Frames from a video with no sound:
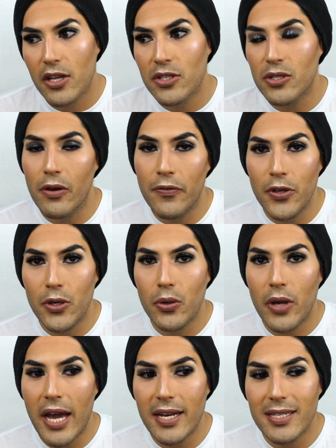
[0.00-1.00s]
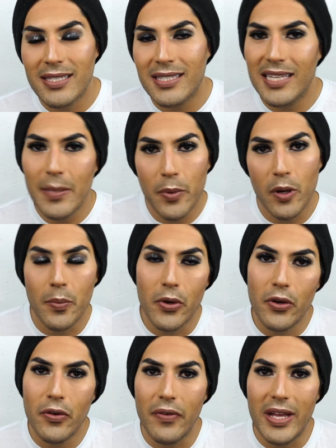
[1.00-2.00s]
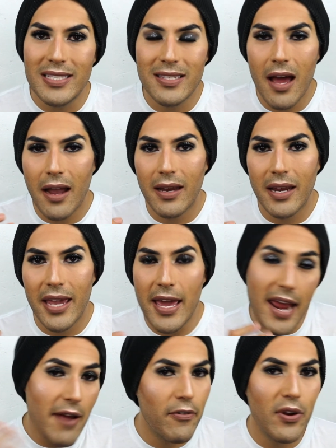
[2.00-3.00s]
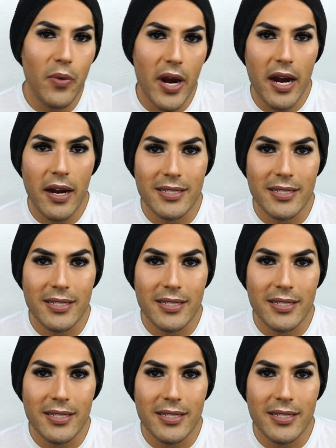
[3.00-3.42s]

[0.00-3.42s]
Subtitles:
So if you kind of slip or move, it's not gonna get everywhere.